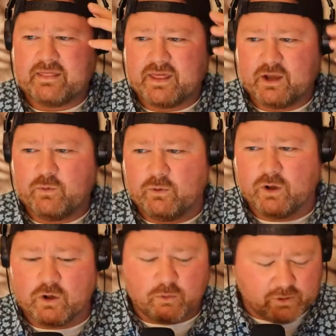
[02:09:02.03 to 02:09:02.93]
I think we
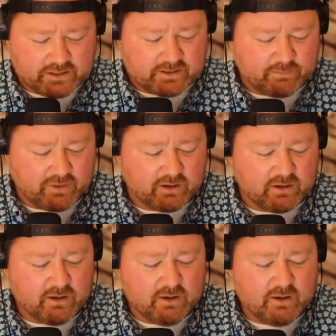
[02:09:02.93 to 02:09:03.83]
will go play
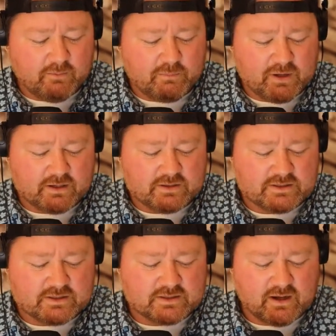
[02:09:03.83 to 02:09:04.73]
something
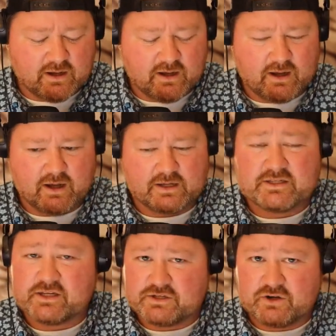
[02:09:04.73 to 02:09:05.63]
because
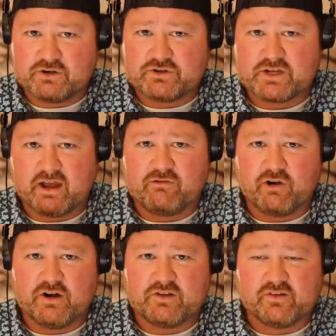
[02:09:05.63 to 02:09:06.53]
Sisters I've
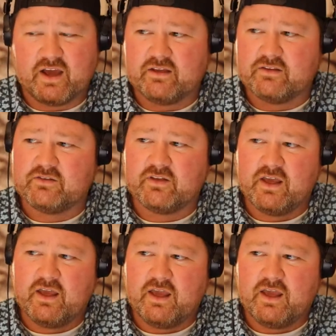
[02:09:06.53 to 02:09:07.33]
heard is nice.